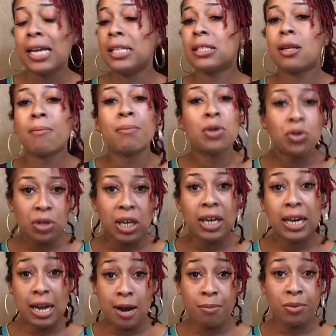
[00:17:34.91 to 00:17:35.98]
It is a million
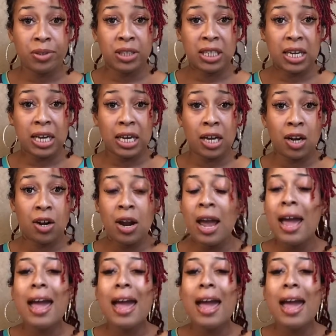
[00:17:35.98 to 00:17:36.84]
cameras in here,